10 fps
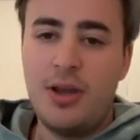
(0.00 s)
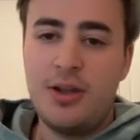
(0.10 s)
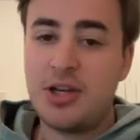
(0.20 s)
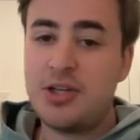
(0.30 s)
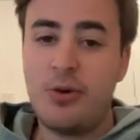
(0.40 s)

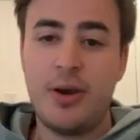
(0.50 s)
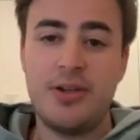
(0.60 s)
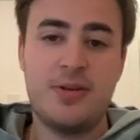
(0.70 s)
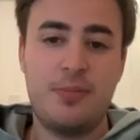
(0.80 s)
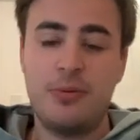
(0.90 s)
It's actually quite
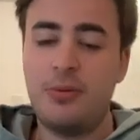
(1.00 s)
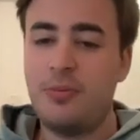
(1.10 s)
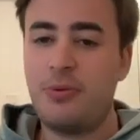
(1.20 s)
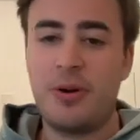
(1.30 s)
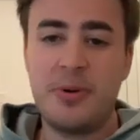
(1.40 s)
simple.
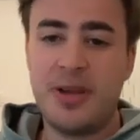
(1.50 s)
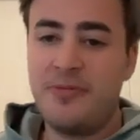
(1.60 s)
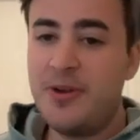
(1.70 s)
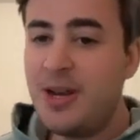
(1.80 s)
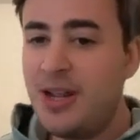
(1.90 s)
Product market
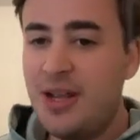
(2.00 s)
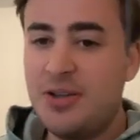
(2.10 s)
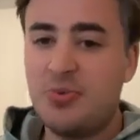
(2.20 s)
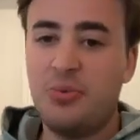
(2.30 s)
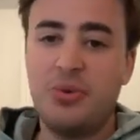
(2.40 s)
fit is,